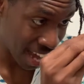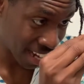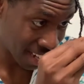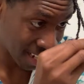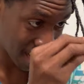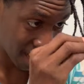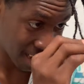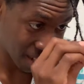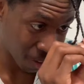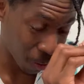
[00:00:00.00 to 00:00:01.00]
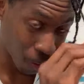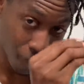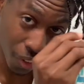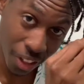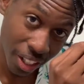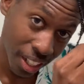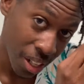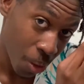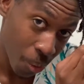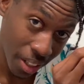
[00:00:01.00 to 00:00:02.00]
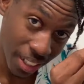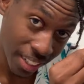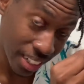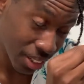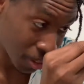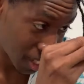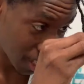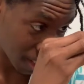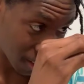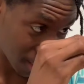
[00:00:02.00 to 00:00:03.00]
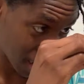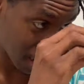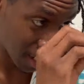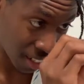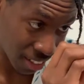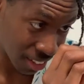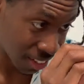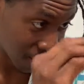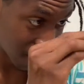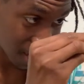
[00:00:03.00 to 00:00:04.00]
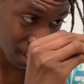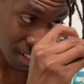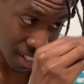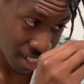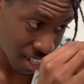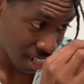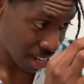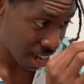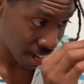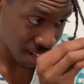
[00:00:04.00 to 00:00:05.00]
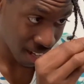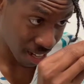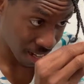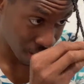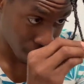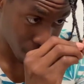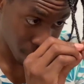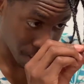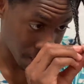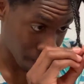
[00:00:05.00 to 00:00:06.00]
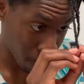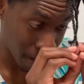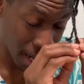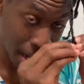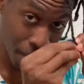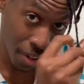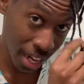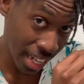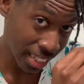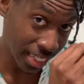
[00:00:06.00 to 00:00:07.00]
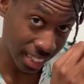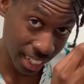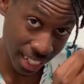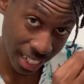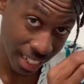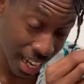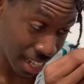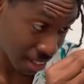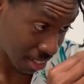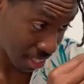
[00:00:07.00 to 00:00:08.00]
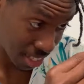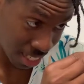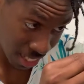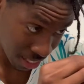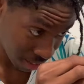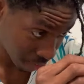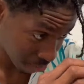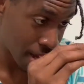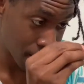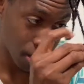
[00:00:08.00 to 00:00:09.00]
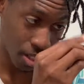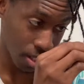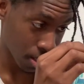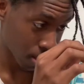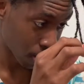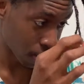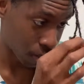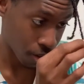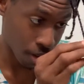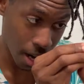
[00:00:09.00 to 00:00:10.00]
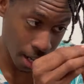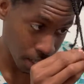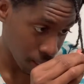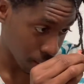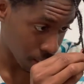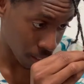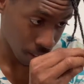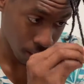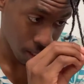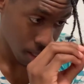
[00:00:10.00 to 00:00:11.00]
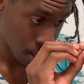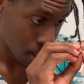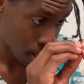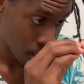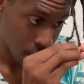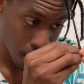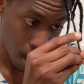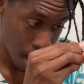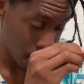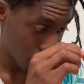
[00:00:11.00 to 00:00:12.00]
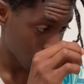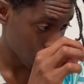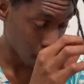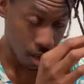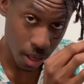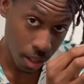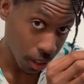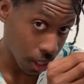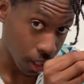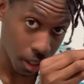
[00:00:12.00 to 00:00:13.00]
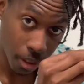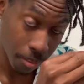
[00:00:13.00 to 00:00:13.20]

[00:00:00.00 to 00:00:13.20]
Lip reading: I cannot get over what it did to Daenerys Targaryen. Like I cannot get over it. Like whenever I see that scene, I just start crying. Like I just start like